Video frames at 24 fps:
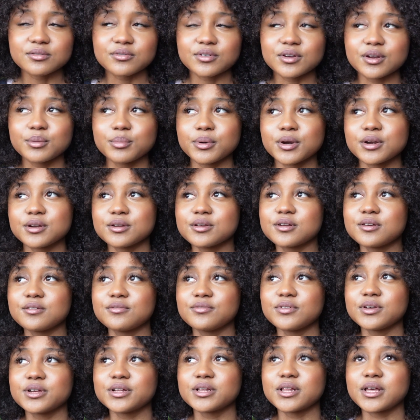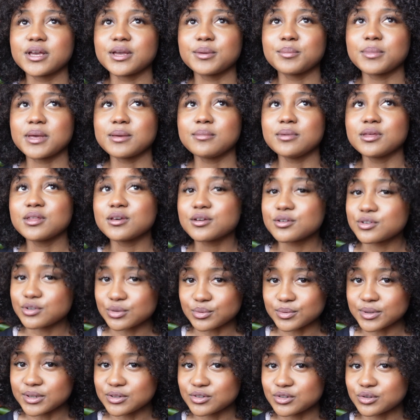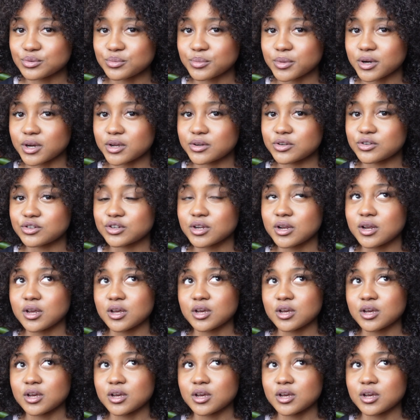for your partner to feel like maybe they're doing too much.